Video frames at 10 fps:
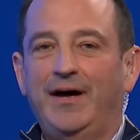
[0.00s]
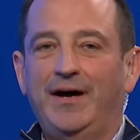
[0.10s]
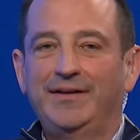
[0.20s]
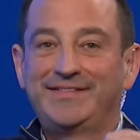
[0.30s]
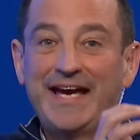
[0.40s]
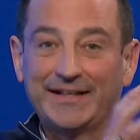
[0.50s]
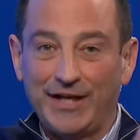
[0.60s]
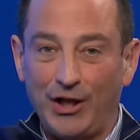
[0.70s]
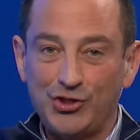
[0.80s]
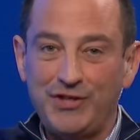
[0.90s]
uh,
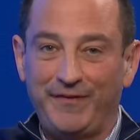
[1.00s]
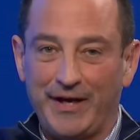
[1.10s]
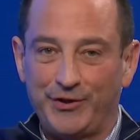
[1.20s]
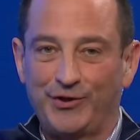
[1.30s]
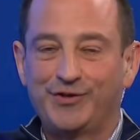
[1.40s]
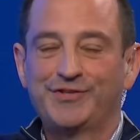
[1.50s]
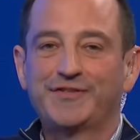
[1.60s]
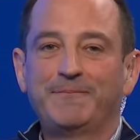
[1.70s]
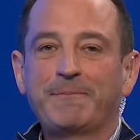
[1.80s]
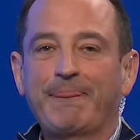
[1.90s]
technology
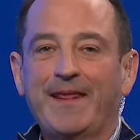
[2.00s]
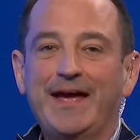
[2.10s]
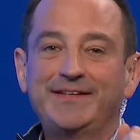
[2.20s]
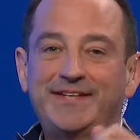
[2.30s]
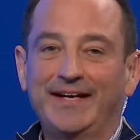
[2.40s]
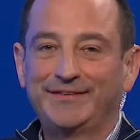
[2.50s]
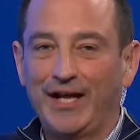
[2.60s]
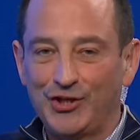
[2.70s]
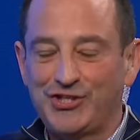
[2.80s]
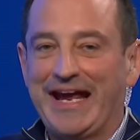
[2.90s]
vendors and
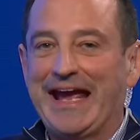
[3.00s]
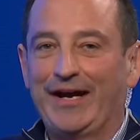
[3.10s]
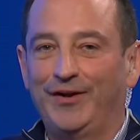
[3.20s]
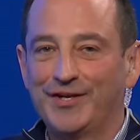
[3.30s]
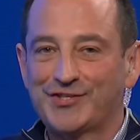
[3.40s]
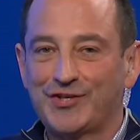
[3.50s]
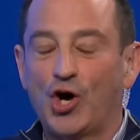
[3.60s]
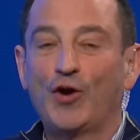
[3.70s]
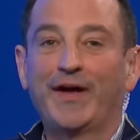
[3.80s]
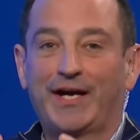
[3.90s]
technology analysts
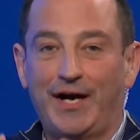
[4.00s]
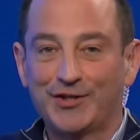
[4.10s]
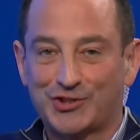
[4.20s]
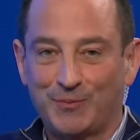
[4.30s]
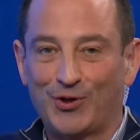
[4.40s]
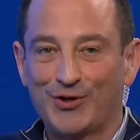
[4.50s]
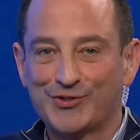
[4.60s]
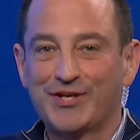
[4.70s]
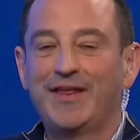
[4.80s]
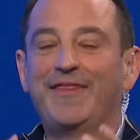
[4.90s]
are the
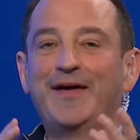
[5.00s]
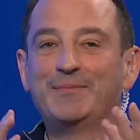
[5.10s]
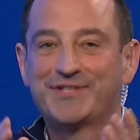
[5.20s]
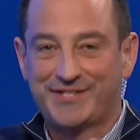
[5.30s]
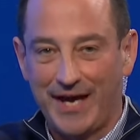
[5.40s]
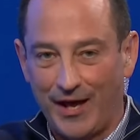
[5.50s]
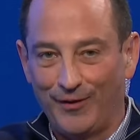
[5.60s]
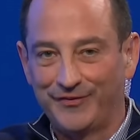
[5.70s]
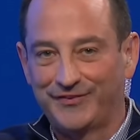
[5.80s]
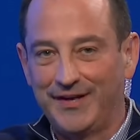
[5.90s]
customers
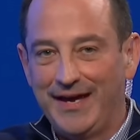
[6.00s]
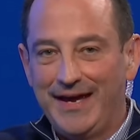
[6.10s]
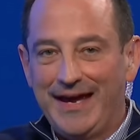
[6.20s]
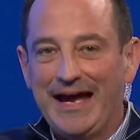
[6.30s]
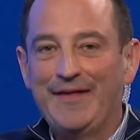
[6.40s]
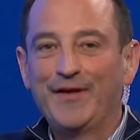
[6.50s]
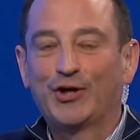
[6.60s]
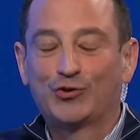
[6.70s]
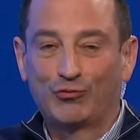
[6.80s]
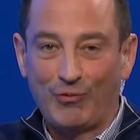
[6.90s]
themselves. And the
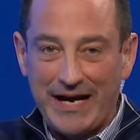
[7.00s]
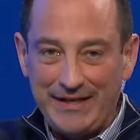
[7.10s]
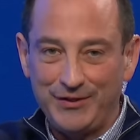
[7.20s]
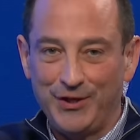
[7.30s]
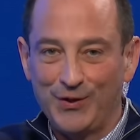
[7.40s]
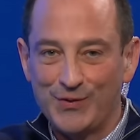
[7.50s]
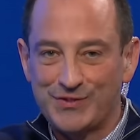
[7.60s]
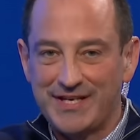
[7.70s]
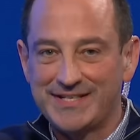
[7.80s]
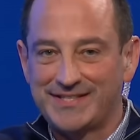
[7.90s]
great
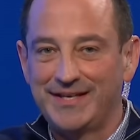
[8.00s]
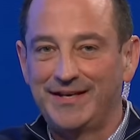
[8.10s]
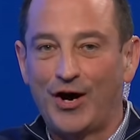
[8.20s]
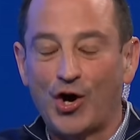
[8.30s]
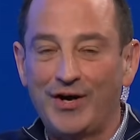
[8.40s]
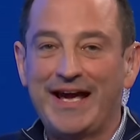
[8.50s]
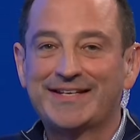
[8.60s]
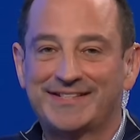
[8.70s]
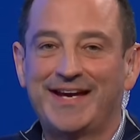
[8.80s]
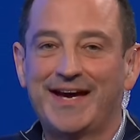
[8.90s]
news is that our
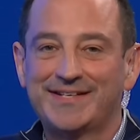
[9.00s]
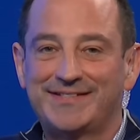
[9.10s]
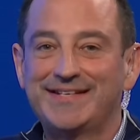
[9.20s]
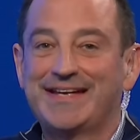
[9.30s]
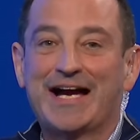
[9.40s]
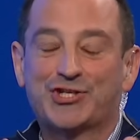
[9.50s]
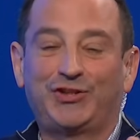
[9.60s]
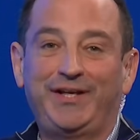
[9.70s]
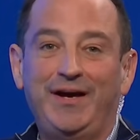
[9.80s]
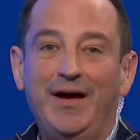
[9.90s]
next guest is
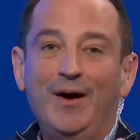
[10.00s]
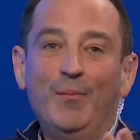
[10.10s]
actually